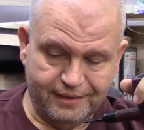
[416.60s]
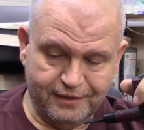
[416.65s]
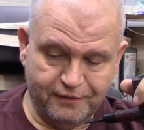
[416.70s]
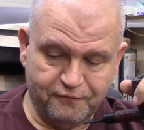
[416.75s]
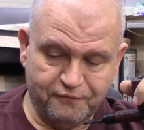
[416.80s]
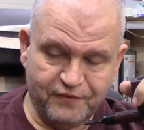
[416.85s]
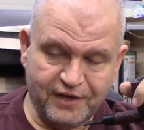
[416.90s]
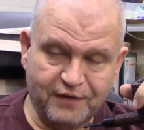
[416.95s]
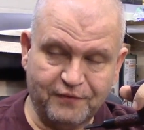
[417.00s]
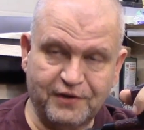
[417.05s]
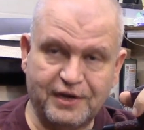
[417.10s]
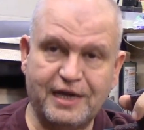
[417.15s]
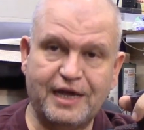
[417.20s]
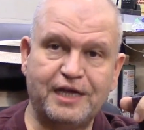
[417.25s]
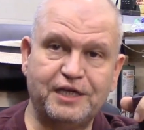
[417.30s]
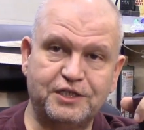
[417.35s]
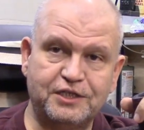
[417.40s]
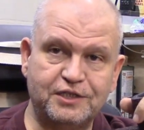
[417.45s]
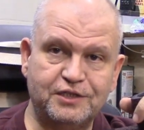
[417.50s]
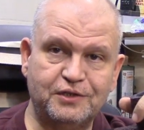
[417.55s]

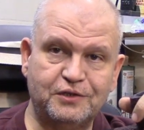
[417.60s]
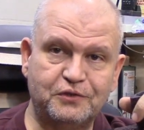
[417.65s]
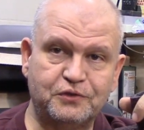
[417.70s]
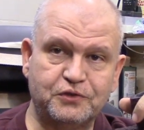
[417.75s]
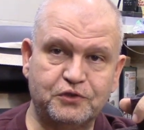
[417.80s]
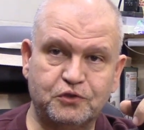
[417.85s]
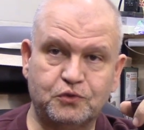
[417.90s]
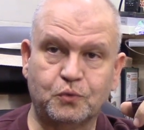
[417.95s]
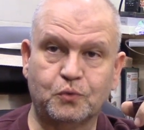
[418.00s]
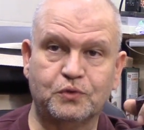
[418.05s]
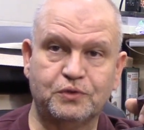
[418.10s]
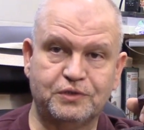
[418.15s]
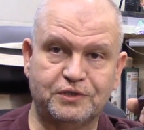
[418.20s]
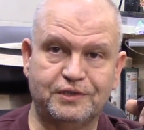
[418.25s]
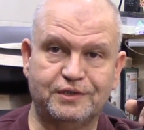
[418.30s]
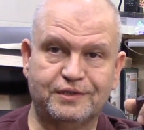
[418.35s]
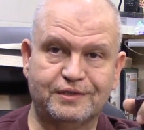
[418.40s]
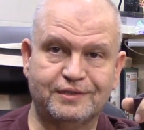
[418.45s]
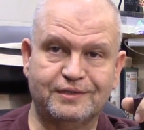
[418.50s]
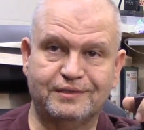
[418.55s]
foundational
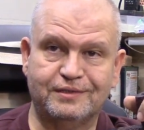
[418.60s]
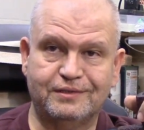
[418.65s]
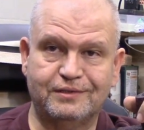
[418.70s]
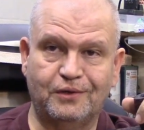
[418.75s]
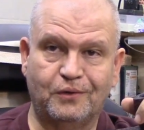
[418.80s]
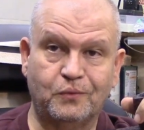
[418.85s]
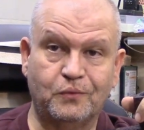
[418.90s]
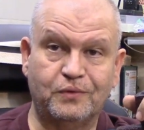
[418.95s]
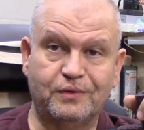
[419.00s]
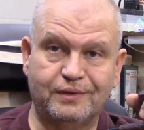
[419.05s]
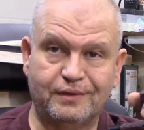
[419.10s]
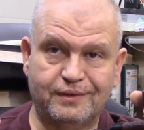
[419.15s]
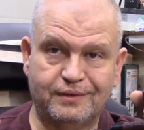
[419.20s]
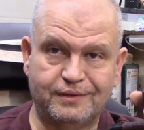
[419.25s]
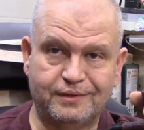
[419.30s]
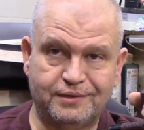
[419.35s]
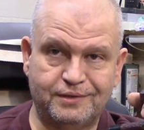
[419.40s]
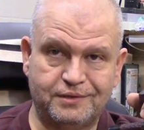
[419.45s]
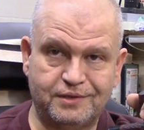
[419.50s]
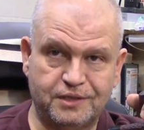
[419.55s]
sources. Don't
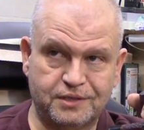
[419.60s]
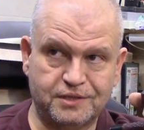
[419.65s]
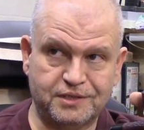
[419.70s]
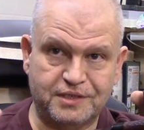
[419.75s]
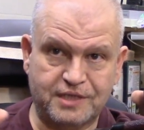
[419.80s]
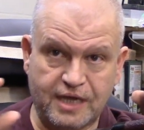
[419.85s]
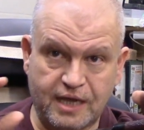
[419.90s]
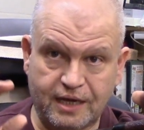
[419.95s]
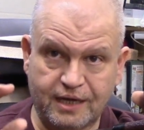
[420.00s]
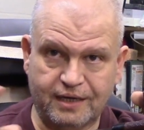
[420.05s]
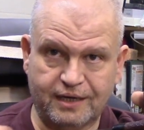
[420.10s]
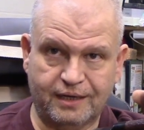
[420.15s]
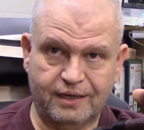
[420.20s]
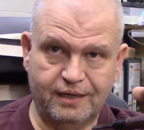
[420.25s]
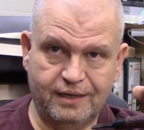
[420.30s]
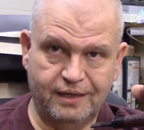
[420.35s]
just take